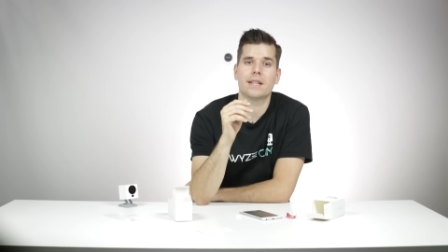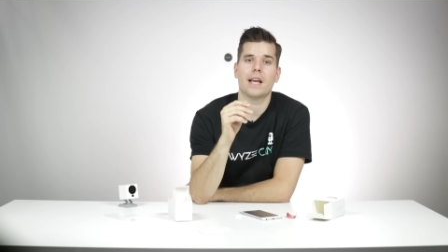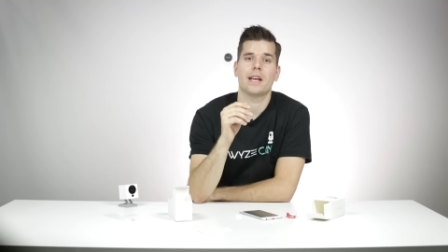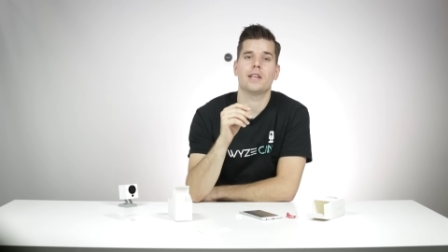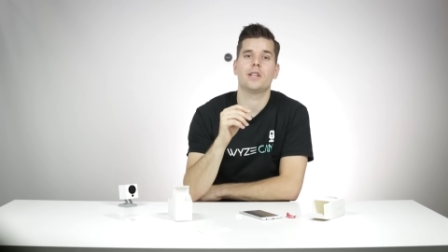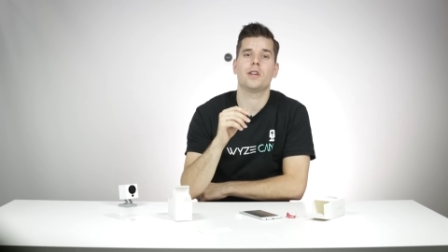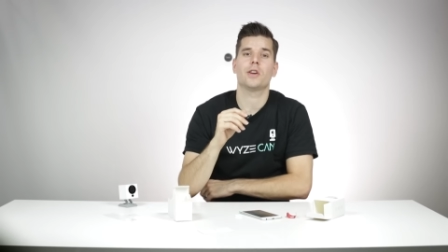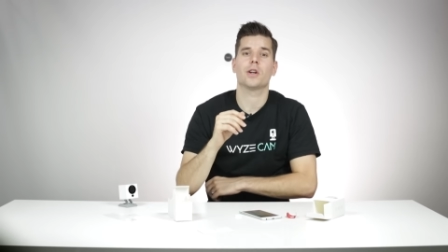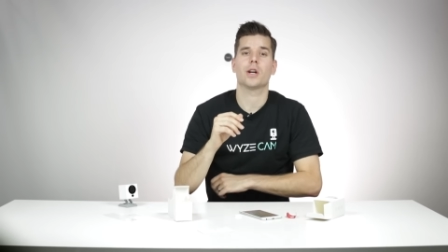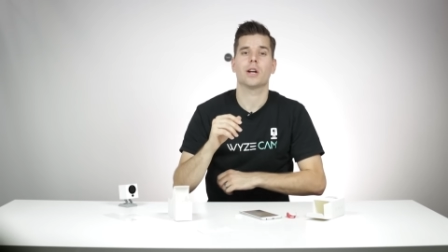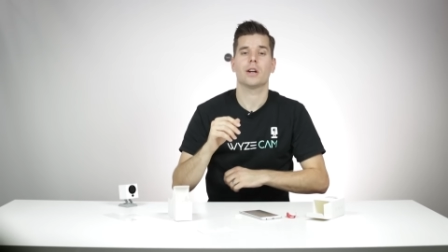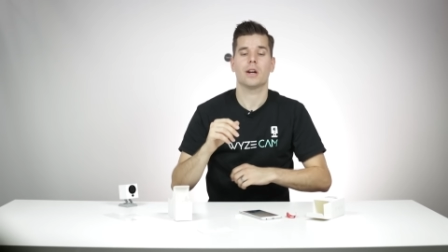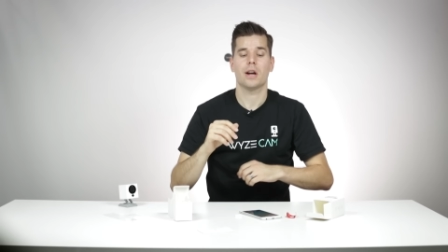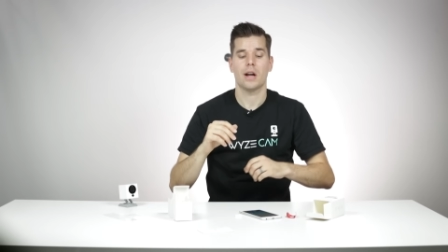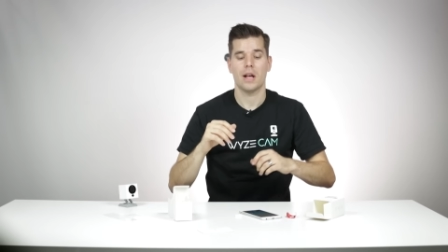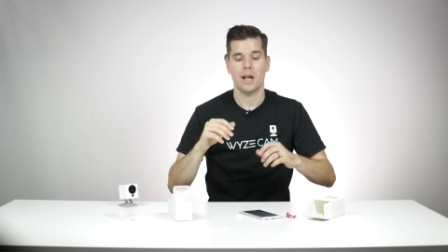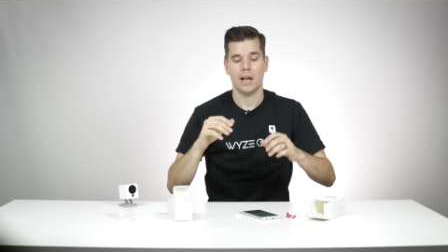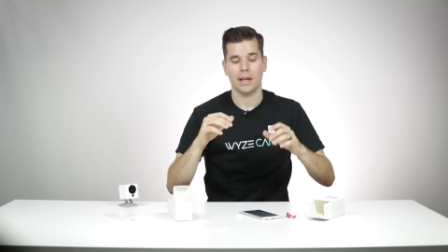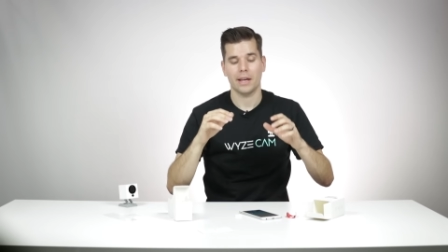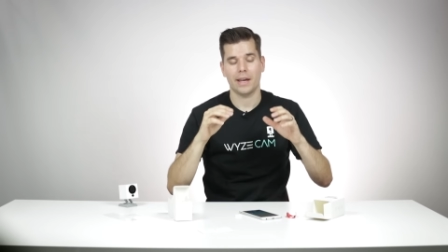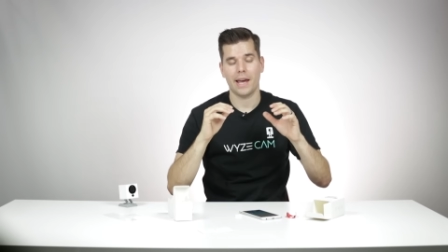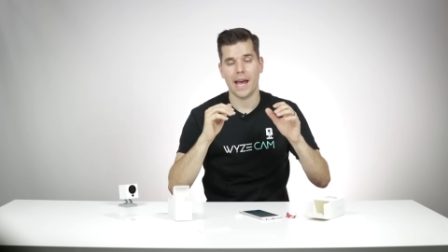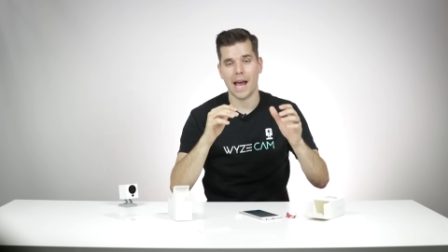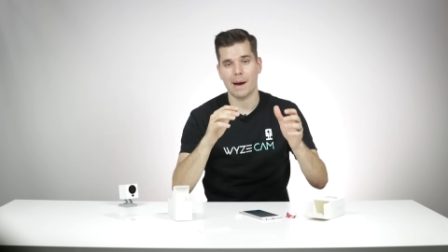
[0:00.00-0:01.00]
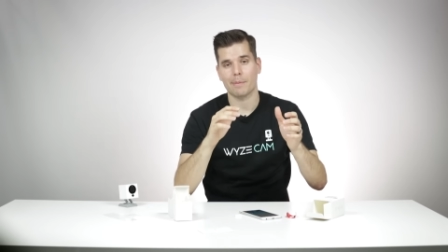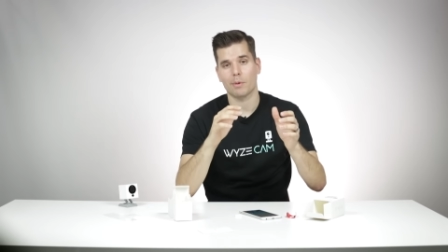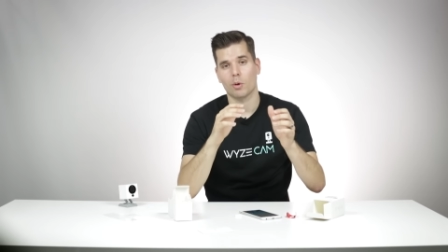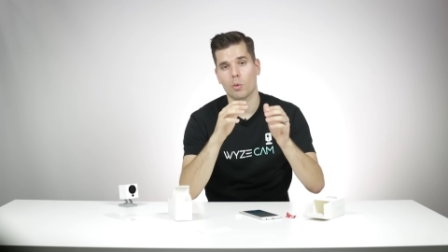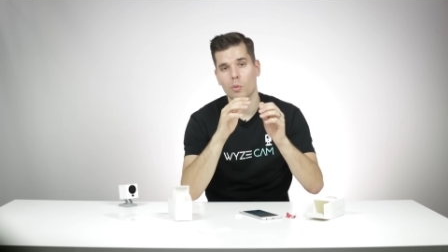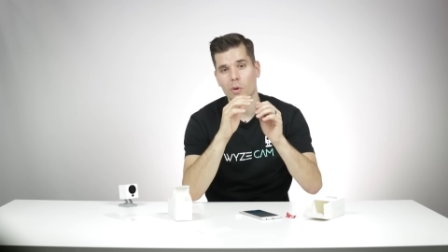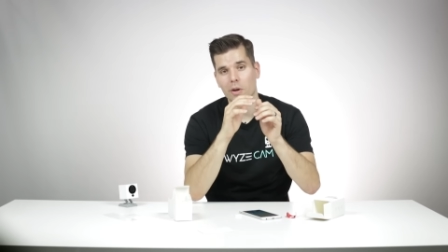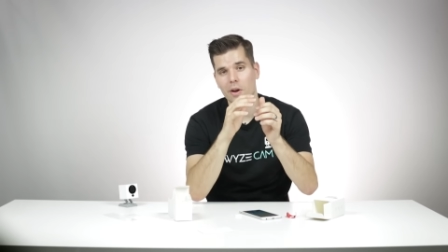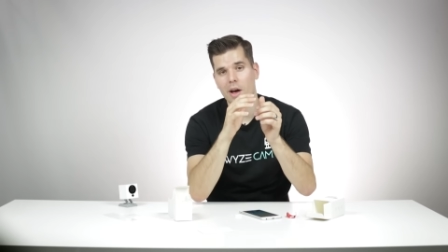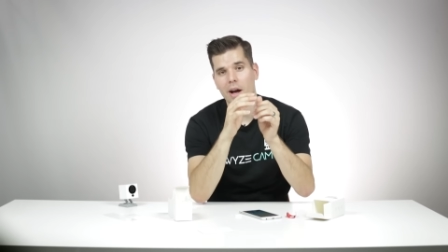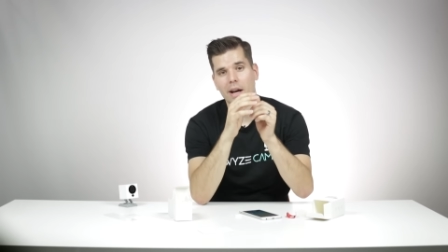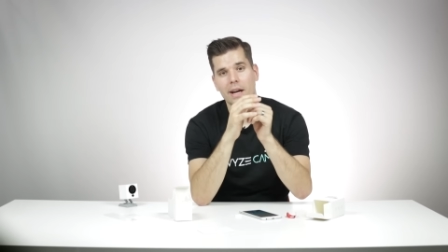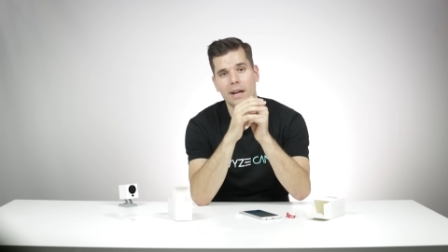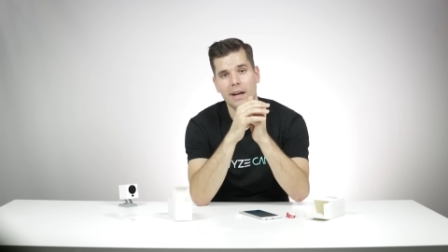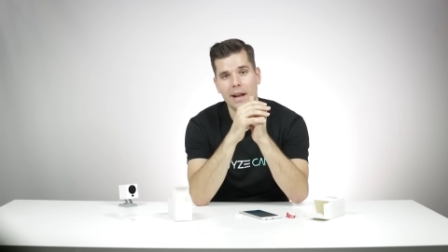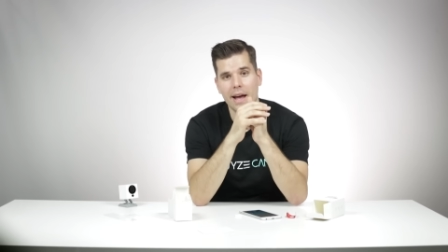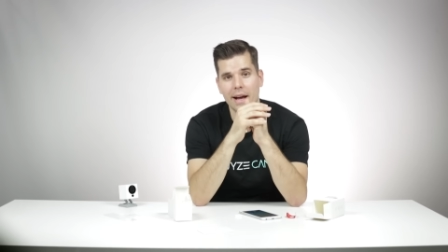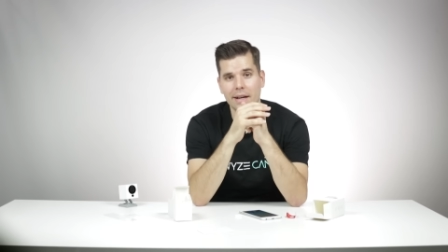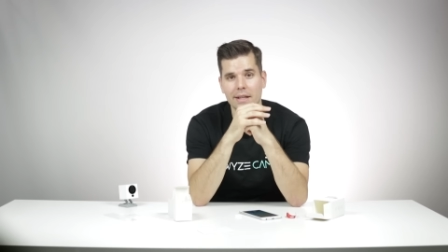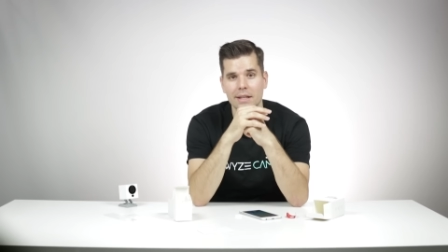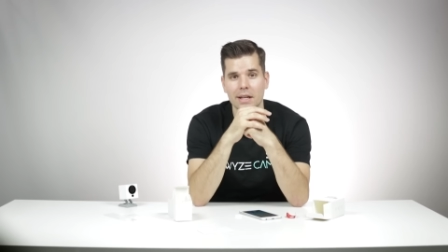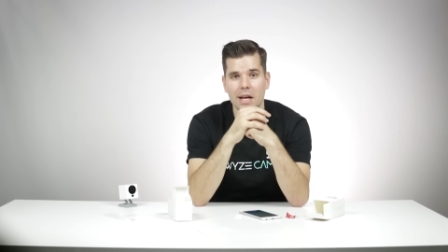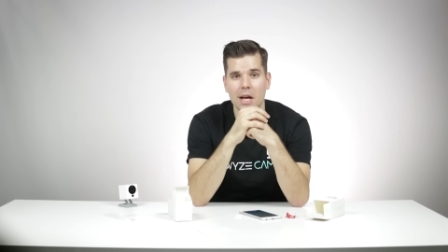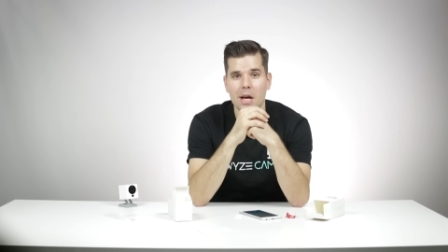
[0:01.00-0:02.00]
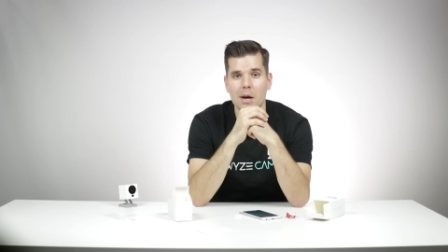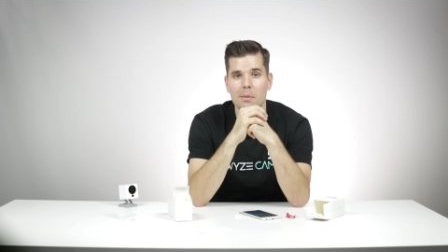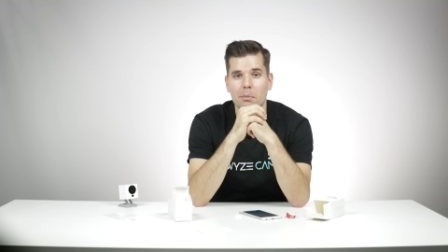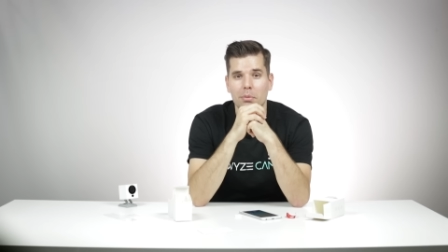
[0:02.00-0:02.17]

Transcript: that your camera will not connect,